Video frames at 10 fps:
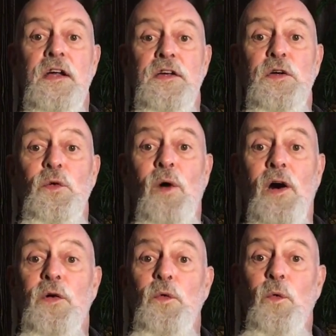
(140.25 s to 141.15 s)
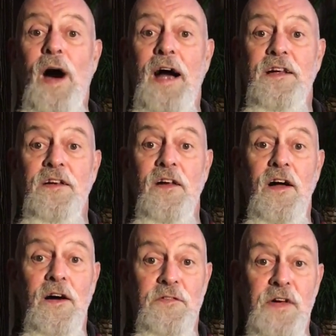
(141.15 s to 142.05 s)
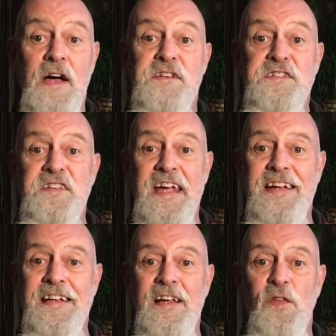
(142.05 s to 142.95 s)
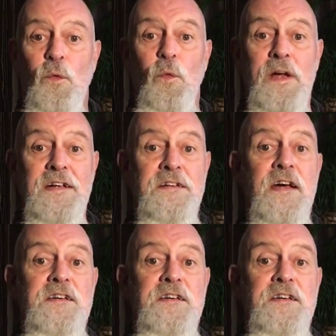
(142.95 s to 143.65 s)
You are who I love, standing in the wind,